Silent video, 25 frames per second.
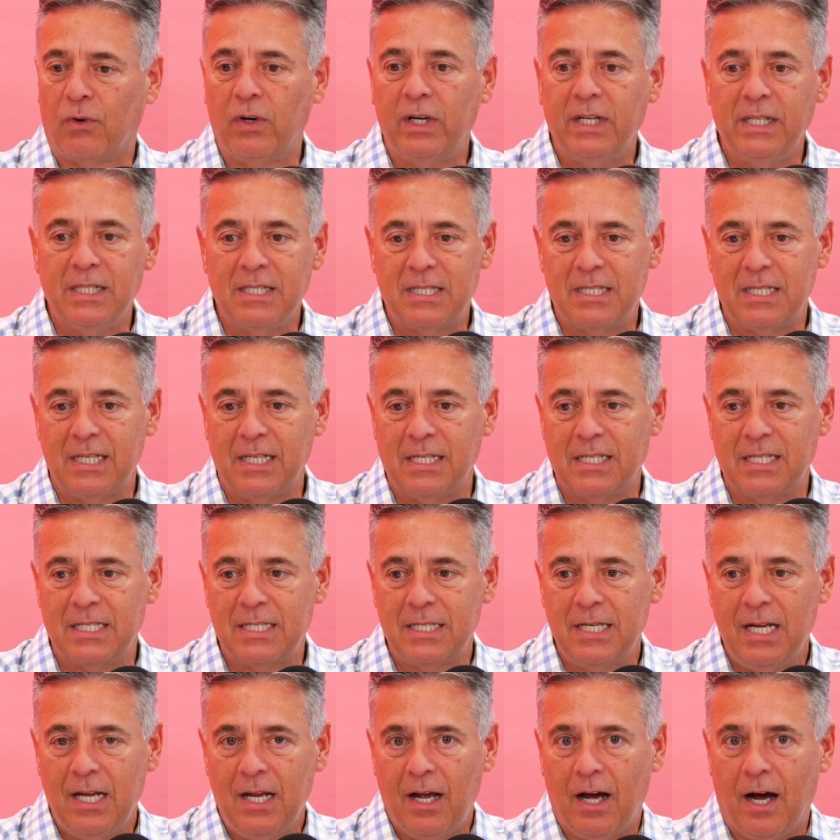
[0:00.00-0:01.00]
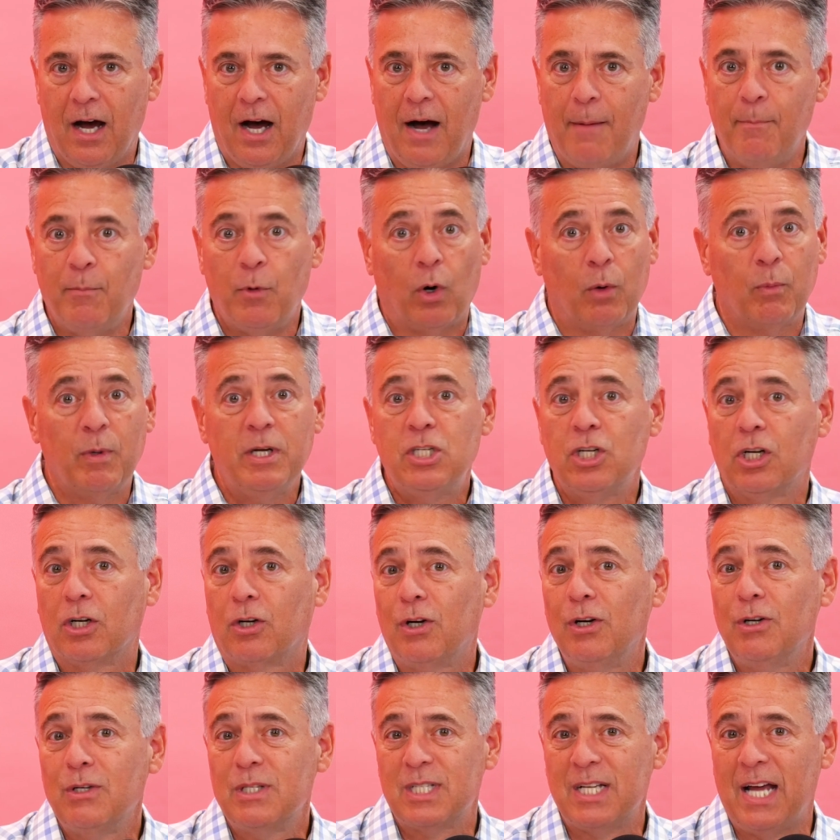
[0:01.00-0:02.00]
for instance, Norwegian
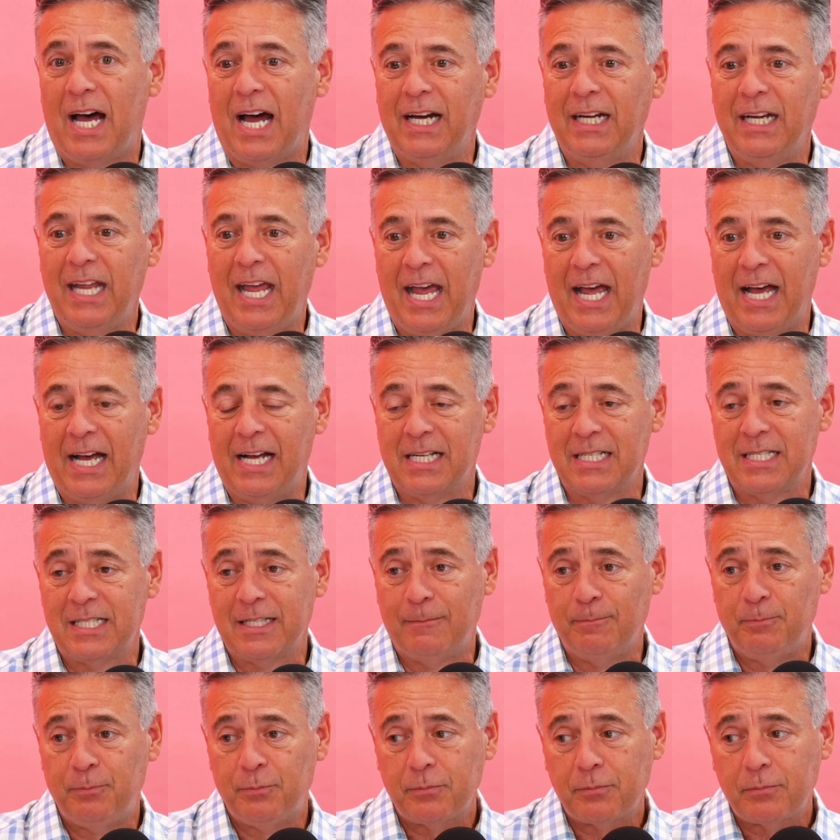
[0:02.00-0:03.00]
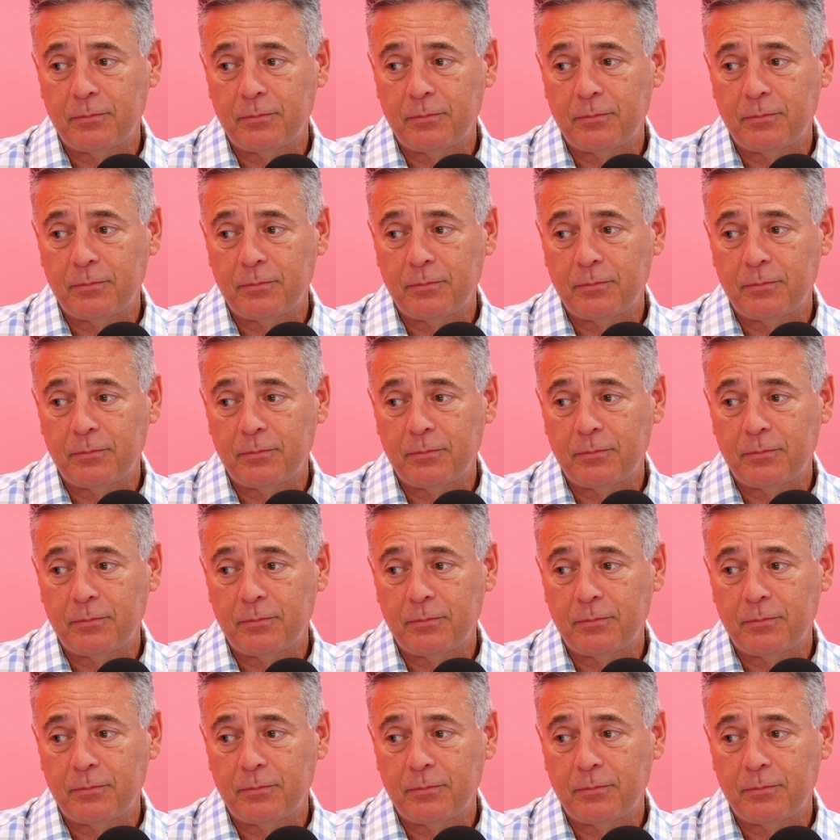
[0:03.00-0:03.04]
Cruise Line has